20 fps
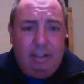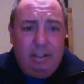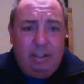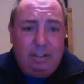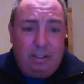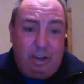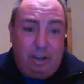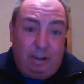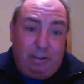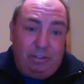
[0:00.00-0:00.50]

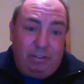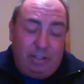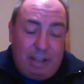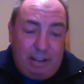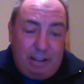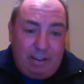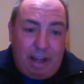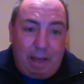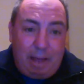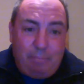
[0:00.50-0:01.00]
So
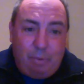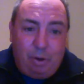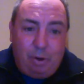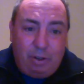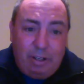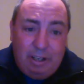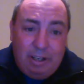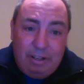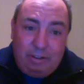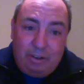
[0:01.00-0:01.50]
that
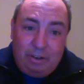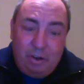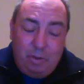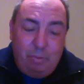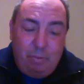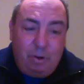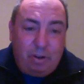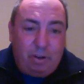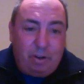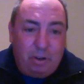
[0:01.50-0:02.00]
book, the new
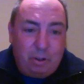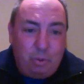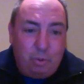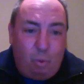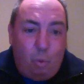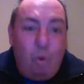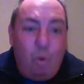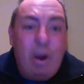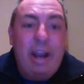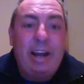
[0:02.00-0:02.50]
book, goes
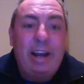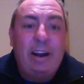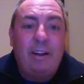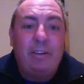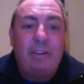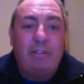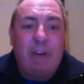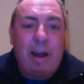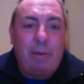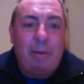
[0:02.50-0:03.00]
way
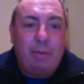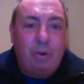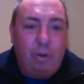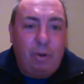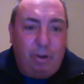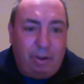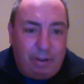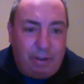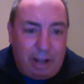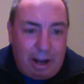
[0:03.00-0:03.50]
down the rabbit
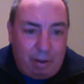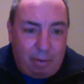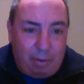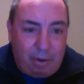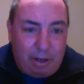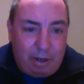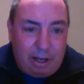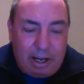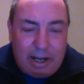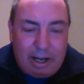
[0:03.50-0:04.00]
hole on that
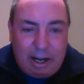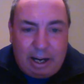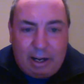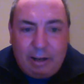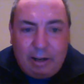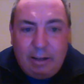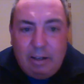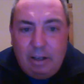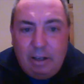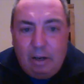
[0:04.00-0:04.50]
one. And
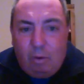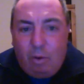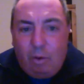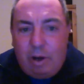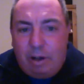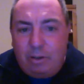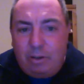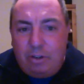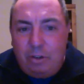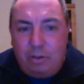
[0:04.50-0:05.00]

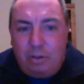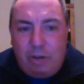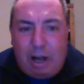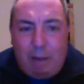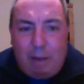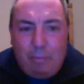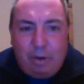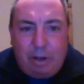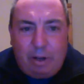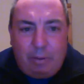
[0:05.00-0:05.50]
what I'll do,
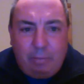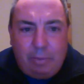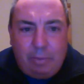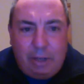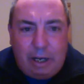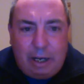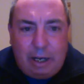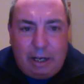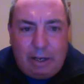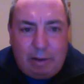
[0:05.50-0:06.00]

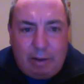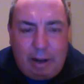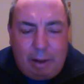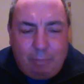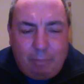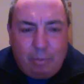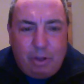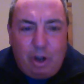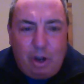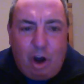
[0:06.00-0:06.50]

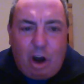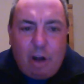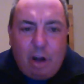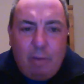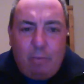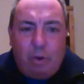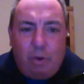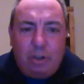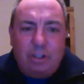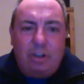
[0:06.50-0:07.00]
the
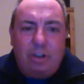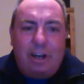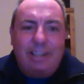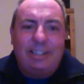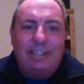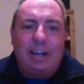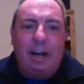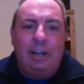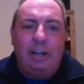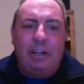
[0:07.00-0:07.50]
audiobook is
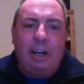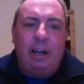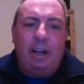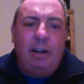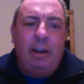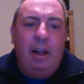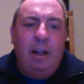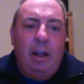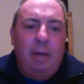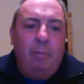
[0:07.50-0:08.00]
not done
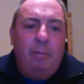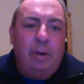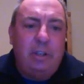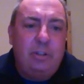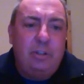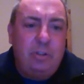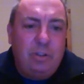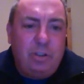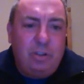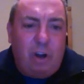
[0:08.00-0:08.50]
yet, but
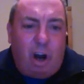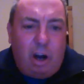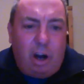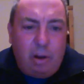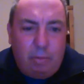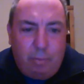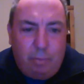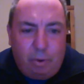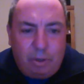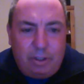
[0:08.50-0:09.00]
as soon as the
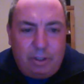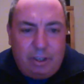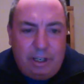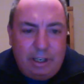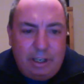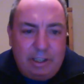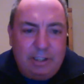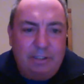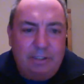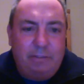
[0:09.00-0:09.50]
audiobook
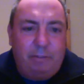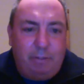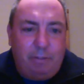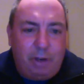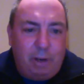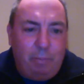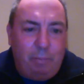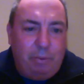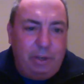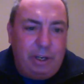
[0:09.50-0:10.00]
is
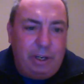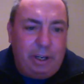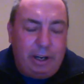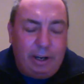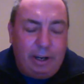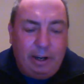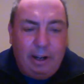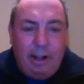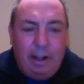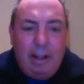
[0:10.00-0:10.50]

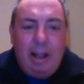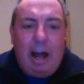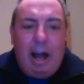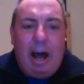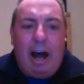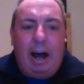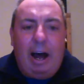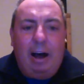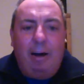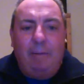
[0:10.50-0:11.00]
completed,
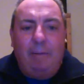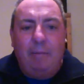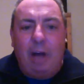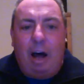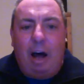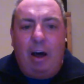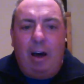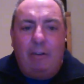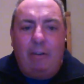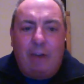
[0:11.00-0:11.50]
I'll
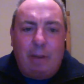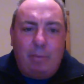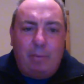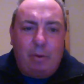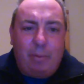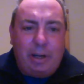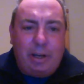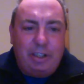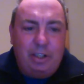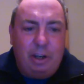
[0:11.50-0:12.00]
have it up
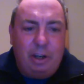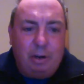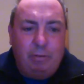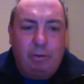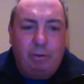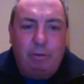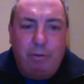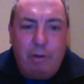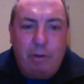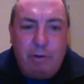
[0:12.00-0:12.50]
on my channel
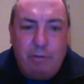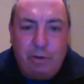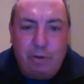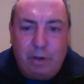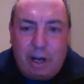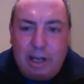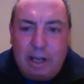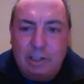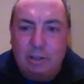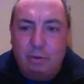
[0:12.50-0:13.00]
for free for
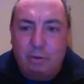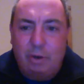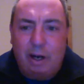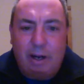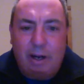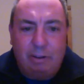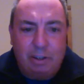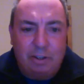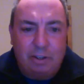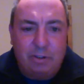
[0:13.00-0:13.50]
you guys
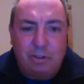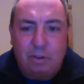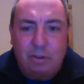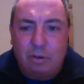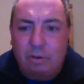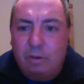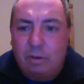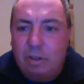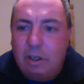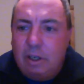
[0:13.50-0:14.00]
to listen
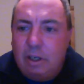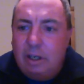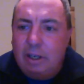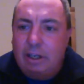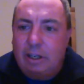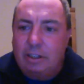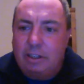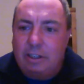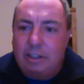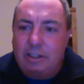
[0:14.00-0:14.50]
to,
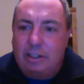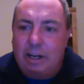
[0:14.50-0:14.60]
because